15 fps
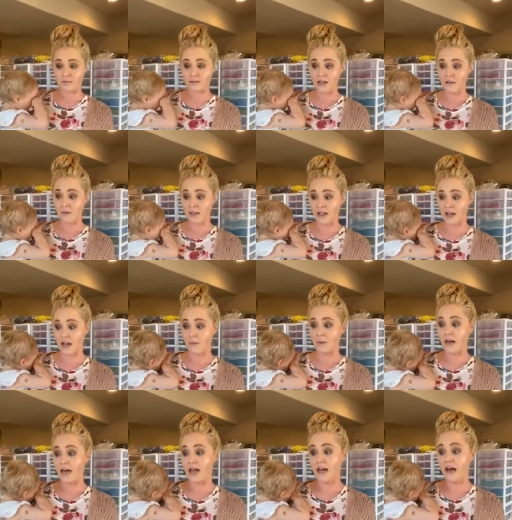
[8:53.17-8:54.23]
doubling up.
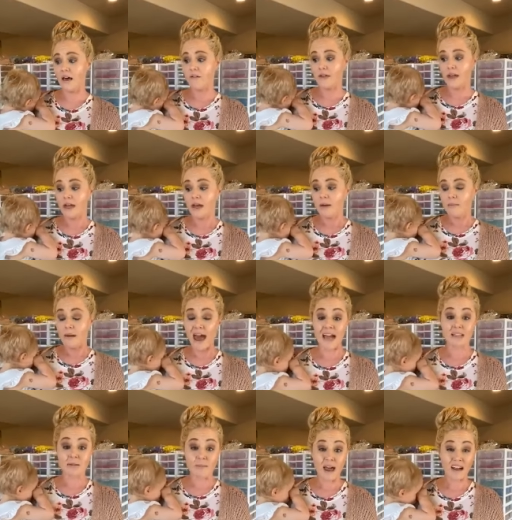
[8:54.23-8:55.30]
I have back
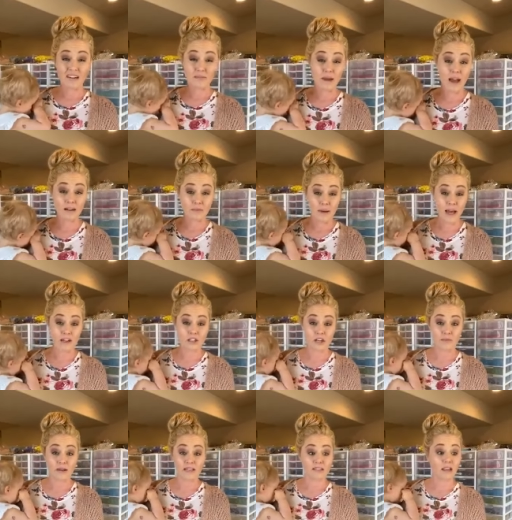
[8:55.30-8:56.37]
to back to back to back
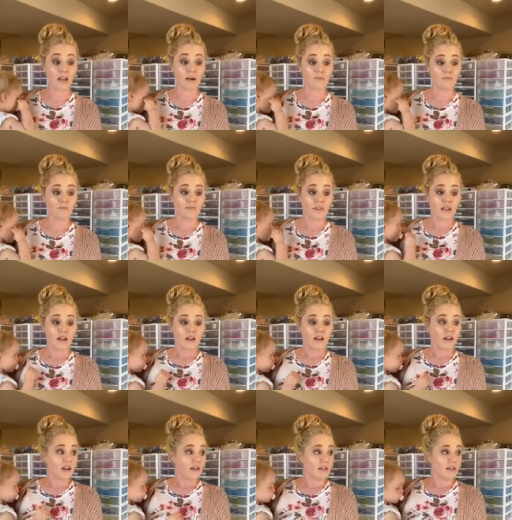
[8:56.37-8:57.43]
shipments. I'm
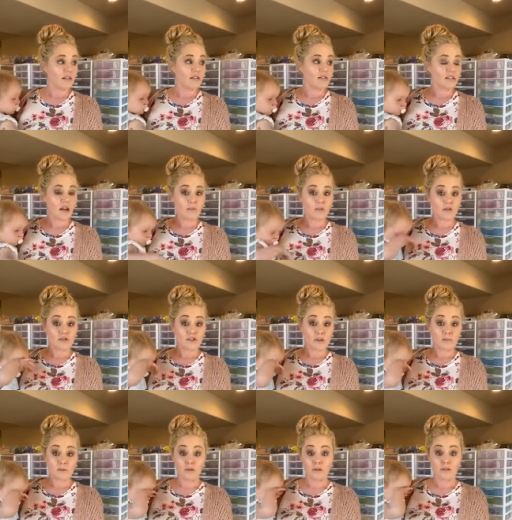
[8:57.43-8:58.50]
double,
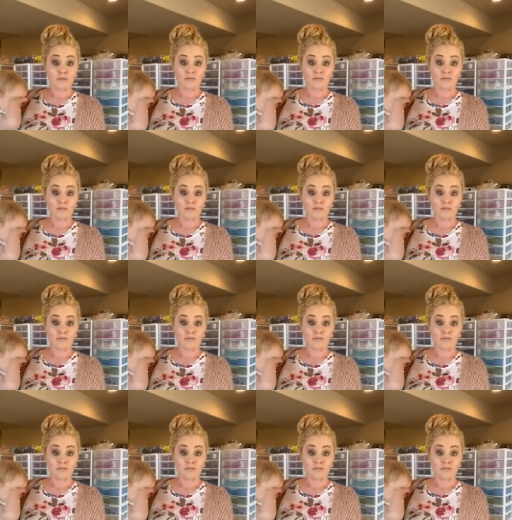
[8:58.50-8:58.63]
triple,